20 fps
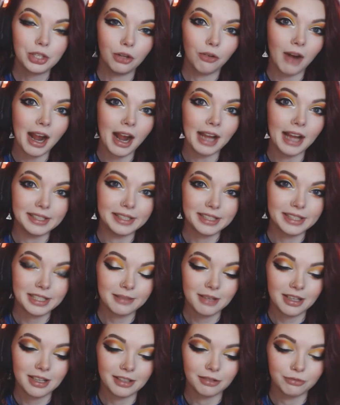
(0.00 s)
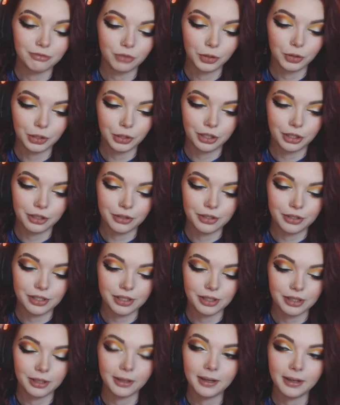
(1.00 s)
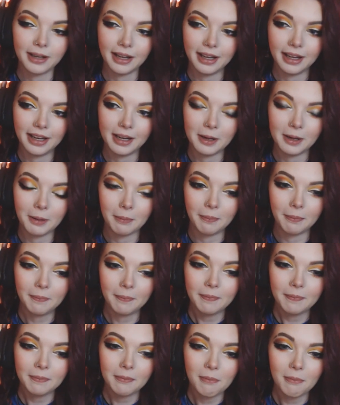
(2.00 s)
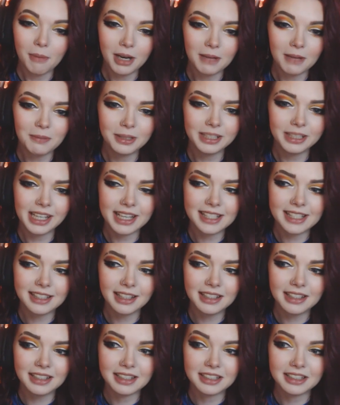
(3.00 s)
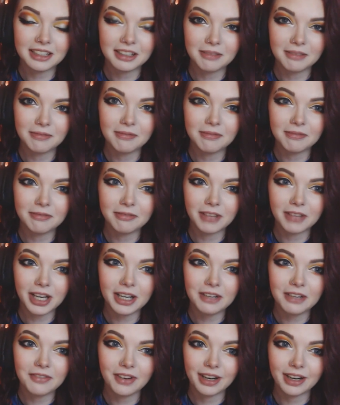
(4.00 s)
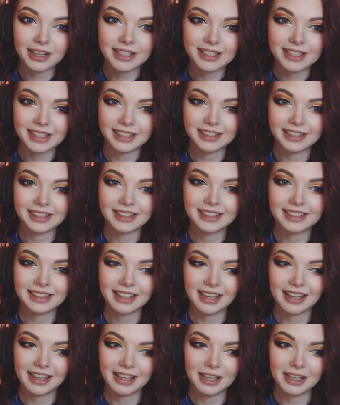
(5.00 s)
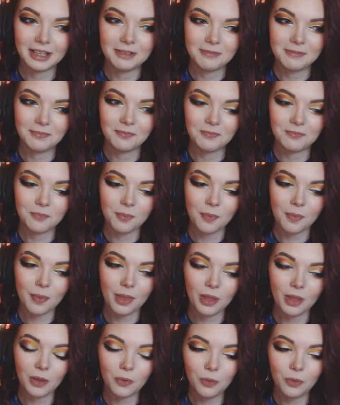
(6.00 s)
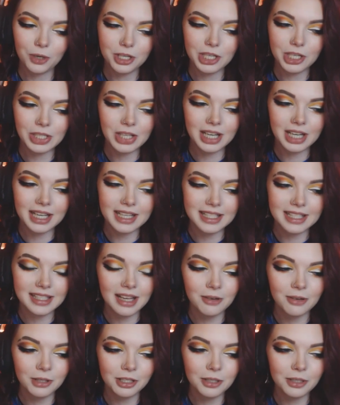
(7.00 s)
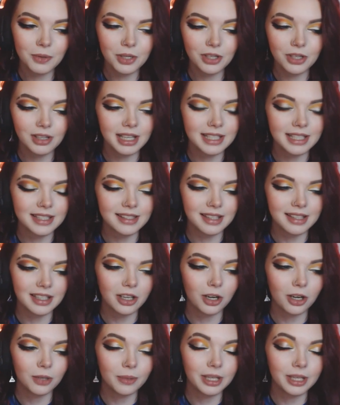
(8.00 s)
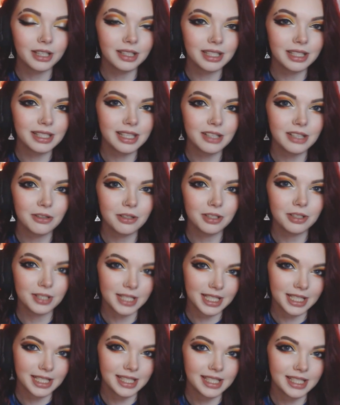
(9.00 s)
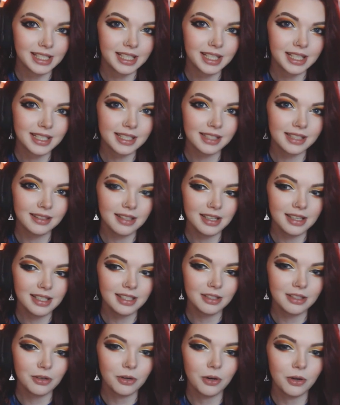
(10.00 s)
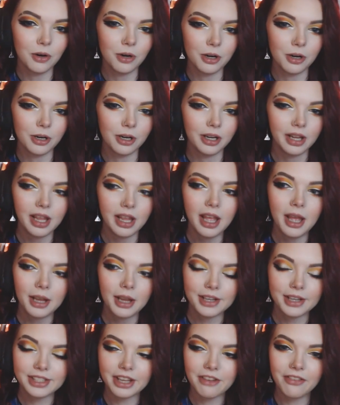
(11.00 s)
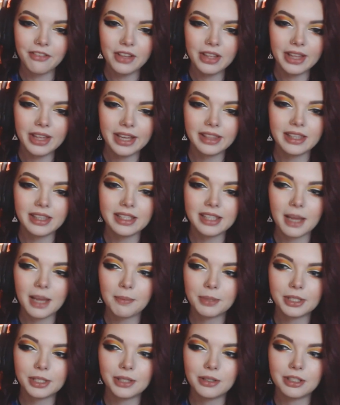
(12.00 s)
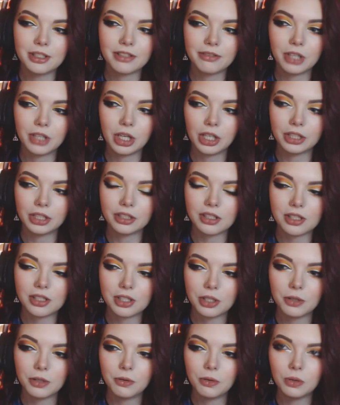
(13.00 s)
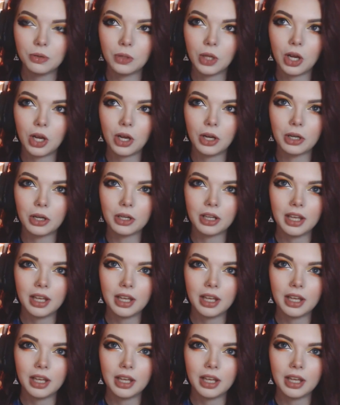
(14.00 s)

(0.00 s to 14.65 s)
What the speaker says: ride. It's gonna be a roller coaster. But I'm really excited. I'm very, very excited. What do you guys? I want to know what you guys think. Are we gonna see Order 66 in this, or because I feel like these episodes have gone so long,